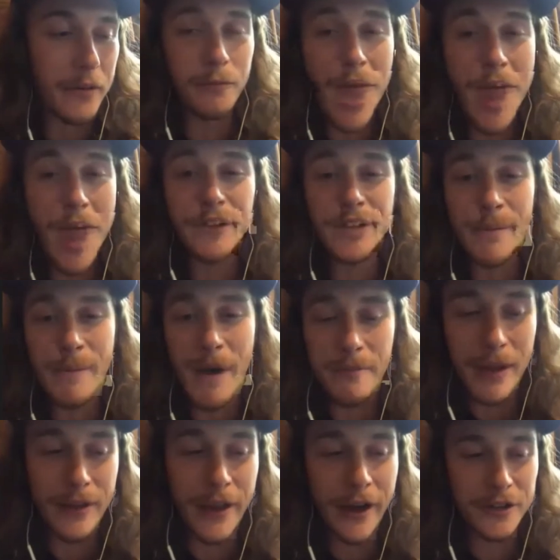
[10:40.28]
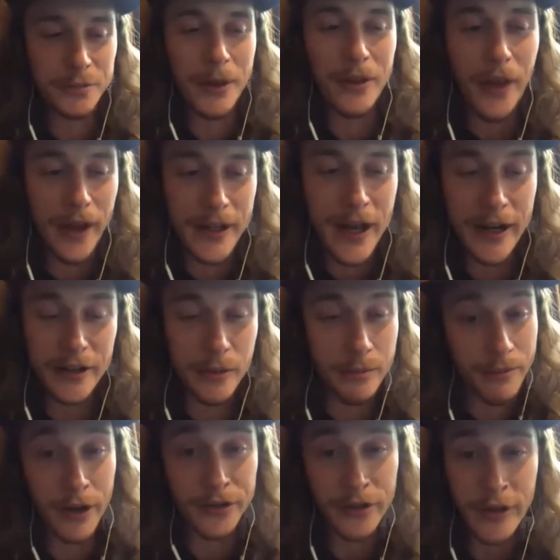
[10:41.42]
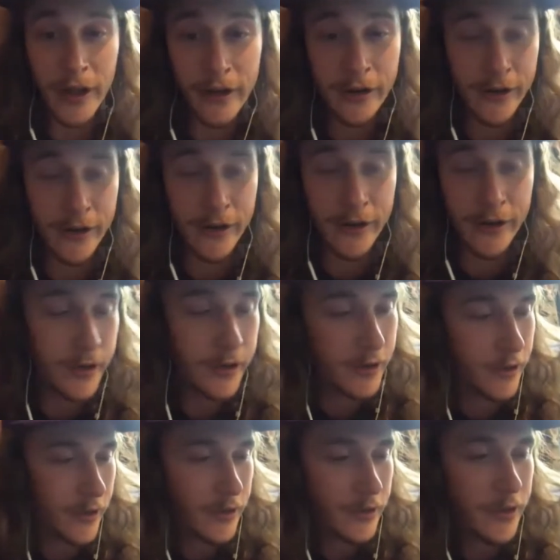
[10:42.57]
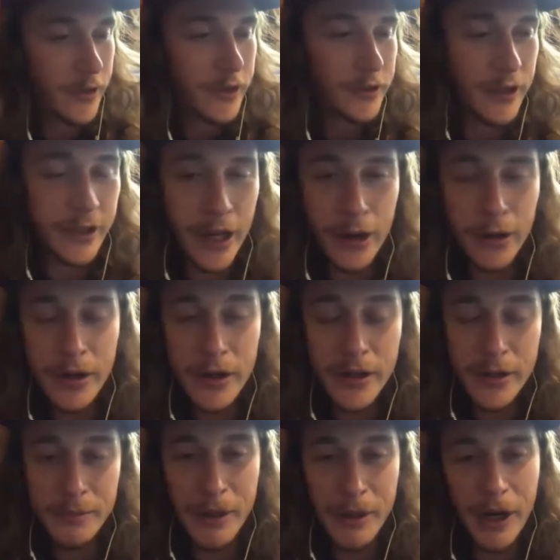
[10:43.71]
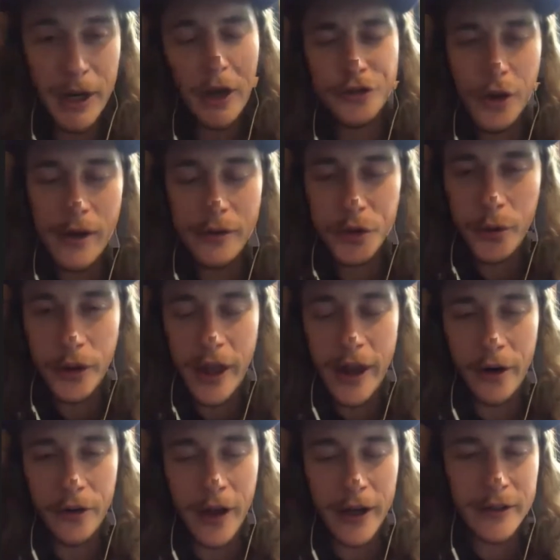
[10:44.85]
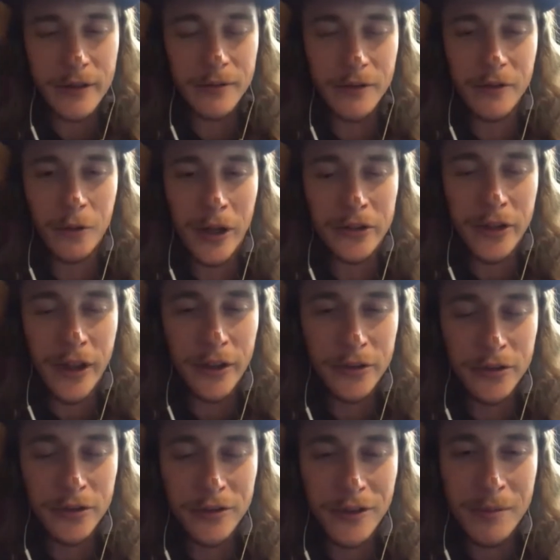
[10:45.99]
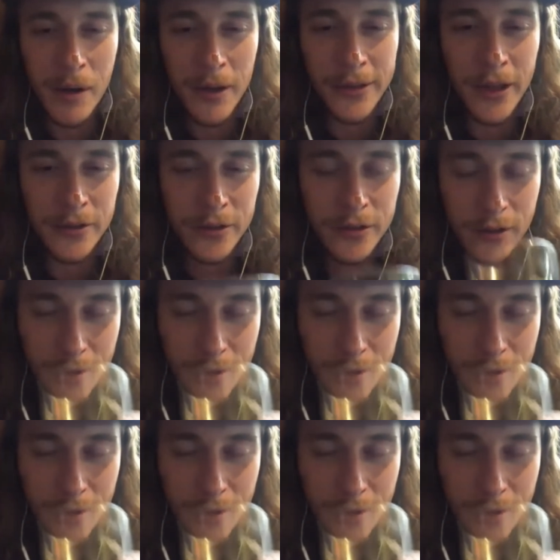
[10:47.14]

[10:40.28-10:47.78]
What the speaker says: every time I've been there, it's been like kind of depressing there. It's like but also I was only there on like Wednesdays and Mondays.